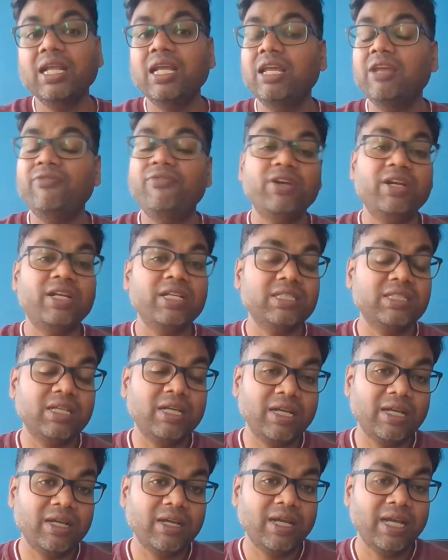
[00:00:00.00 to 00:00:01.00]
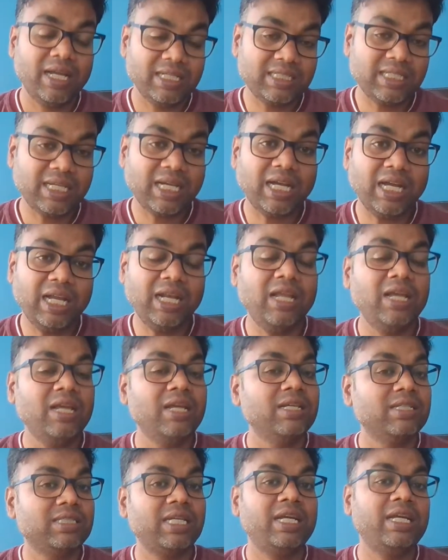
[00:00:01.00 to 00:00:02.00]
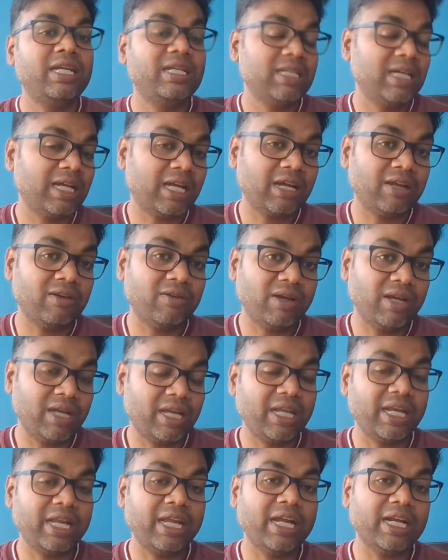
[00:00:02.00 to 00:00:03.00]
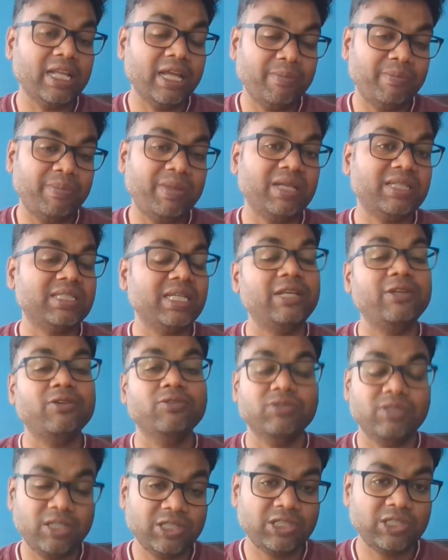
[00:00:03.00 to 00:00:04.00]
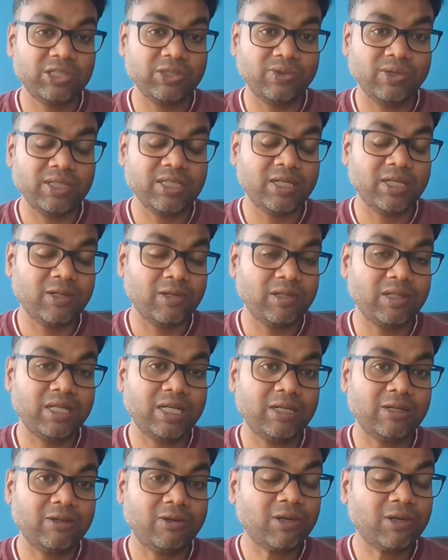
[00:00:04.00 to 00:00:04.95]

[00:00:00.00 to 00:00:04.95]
If it is a agile, say it, I create epics and user stories and all that.